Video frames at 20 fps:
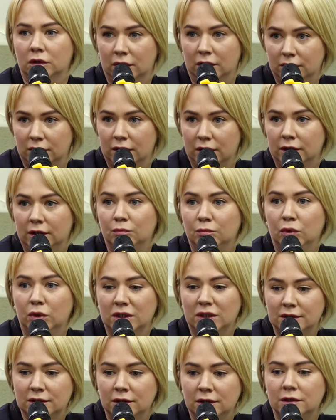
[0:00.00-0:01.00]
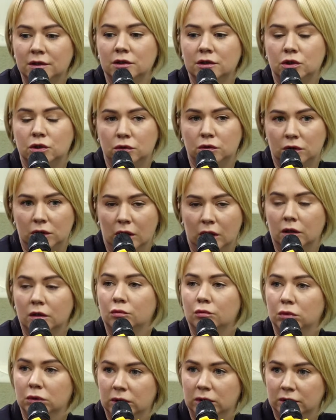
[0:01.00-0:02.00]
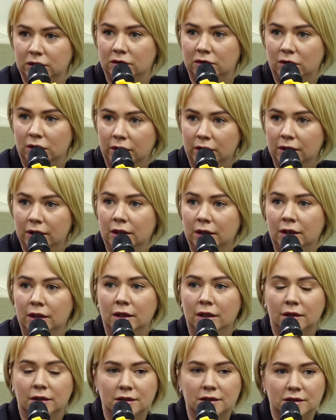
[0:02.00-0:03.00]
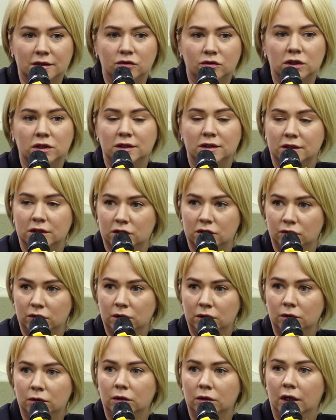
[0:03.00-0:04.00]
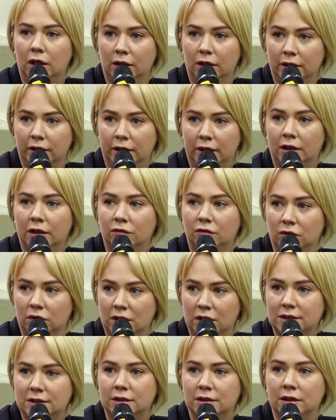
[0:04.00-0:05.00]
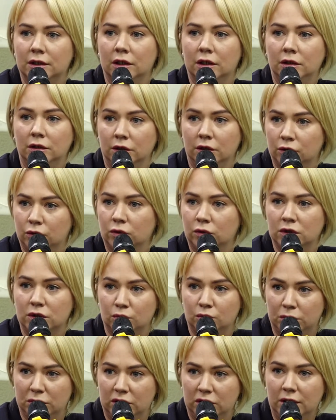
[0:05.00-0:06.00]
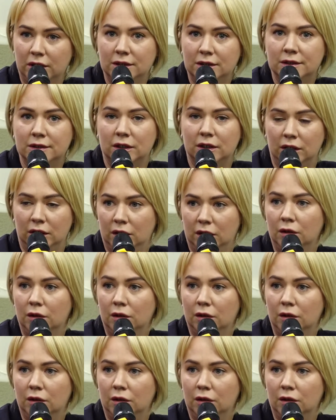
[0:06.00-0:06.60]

and proper feedback, properly explain that yes, we operate work, it's not always fast, but nobody